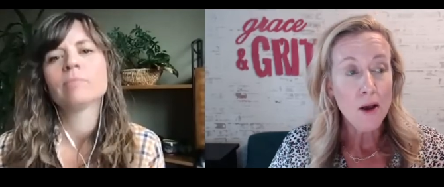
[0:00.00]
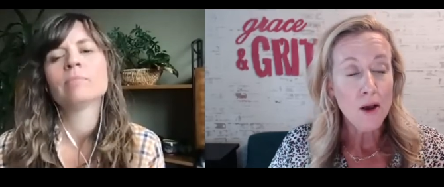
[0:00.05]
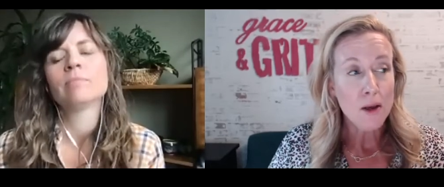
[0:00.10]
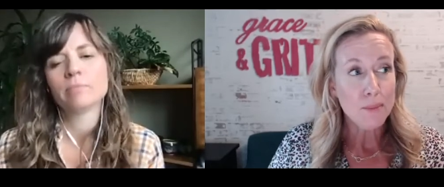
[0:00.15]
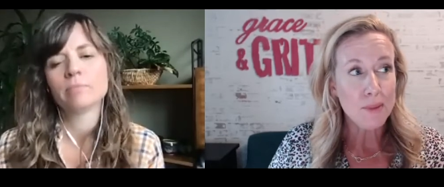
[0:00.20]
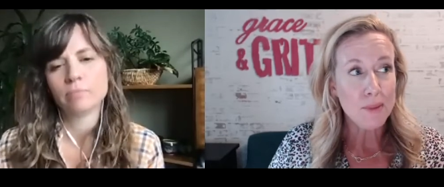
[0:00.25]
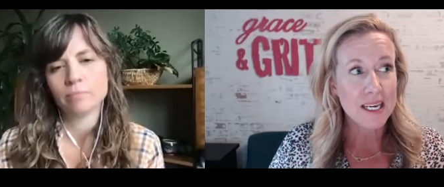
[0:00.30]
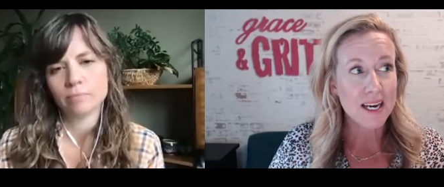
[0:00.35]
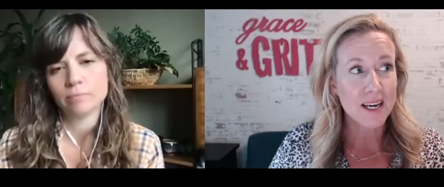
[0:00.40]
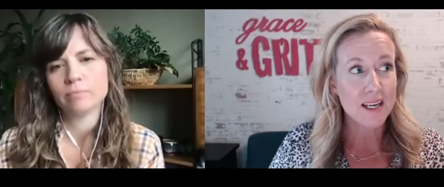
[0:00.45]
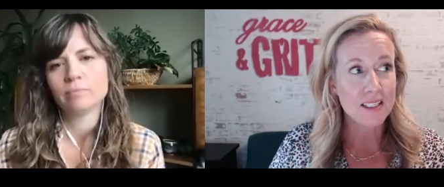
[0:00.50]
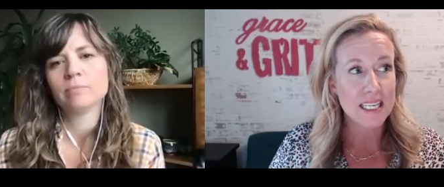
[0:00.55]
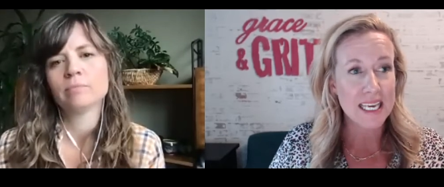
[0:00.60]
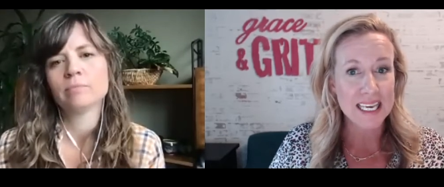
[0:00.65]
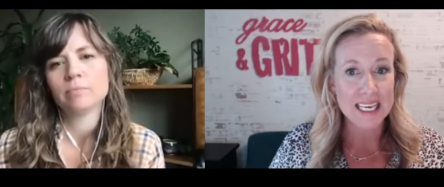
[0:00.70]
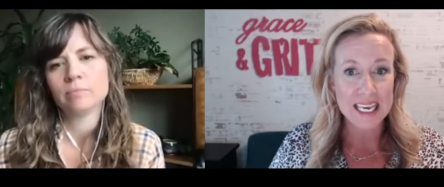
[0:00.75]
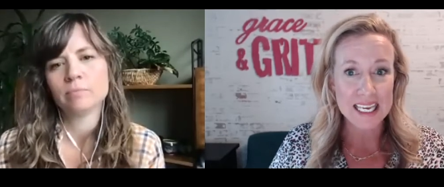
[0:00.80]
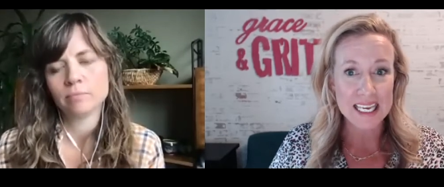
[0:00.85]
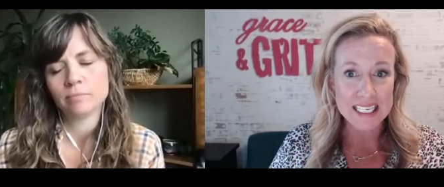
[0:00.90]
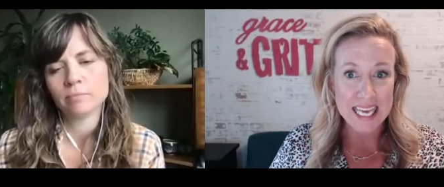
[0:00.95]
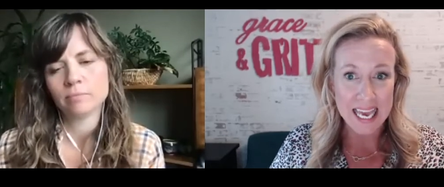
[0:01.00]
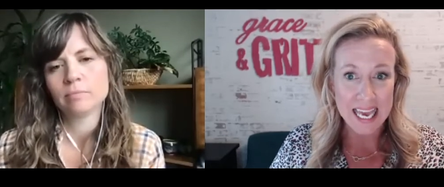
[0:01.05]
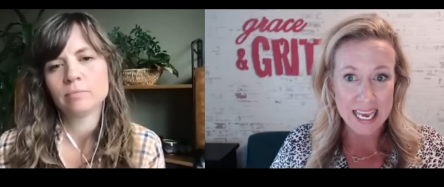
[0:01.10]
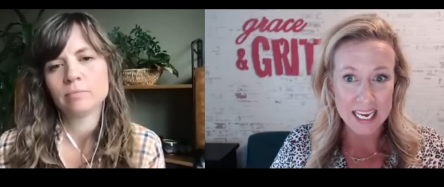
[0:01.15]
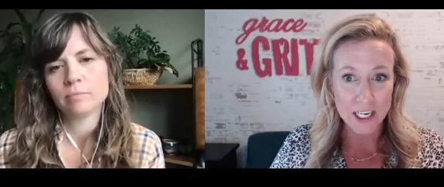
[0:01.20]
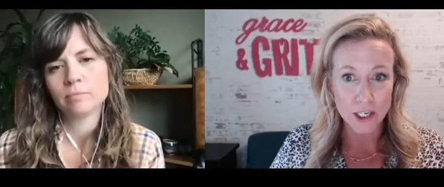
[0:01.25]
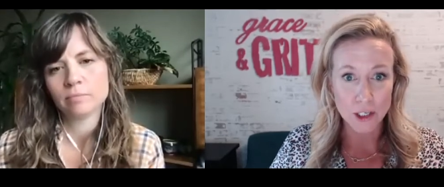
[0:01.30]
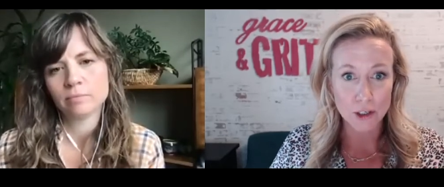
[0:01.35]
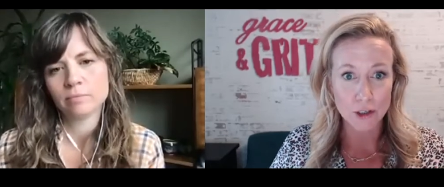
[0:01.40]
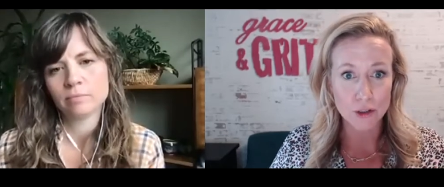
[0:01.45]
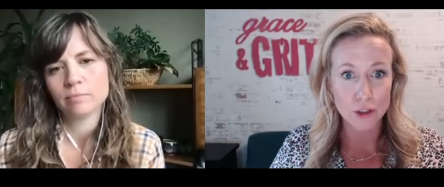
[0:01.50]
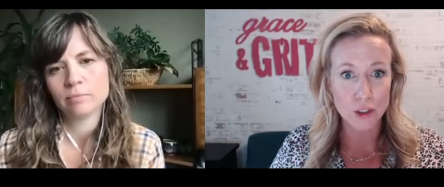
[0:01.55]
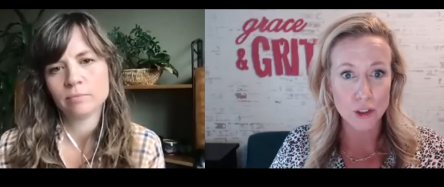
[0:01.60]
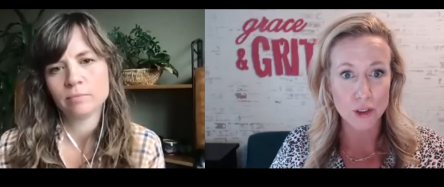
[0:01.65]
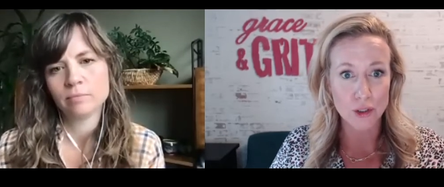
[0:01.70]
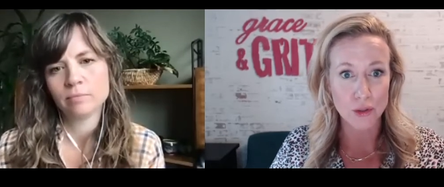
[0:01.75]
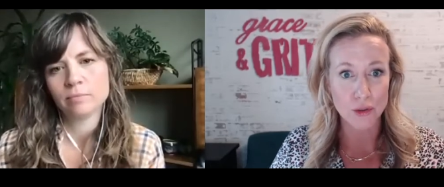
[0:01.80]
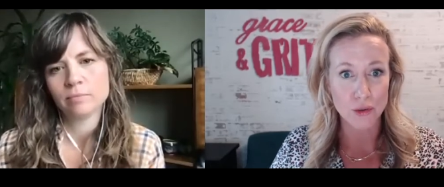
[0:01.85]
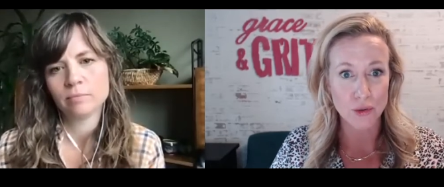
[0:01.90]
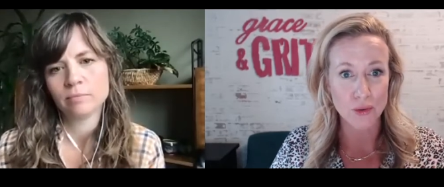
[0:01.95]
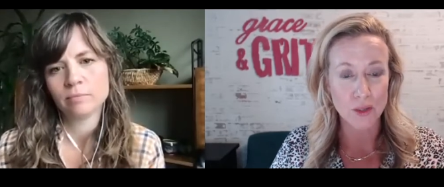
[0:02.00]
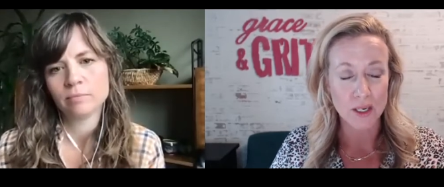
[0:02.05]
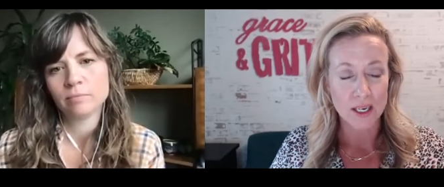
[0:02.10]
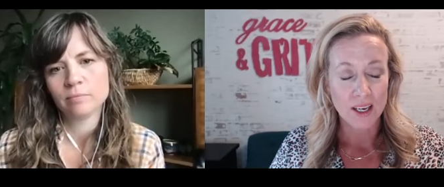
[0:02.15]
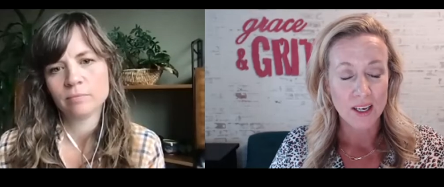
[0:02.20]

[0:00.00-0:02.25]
Speaker 1: because it can cater to